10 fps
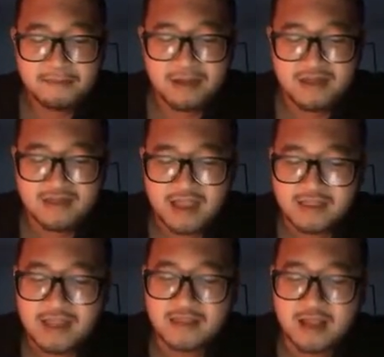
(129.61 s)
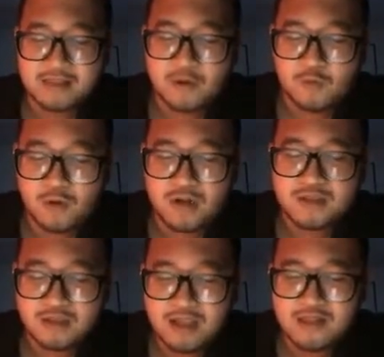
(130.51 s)
by stating that the
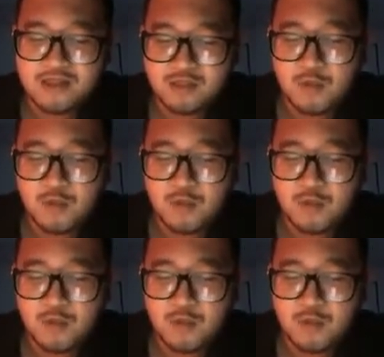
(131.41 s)
world needs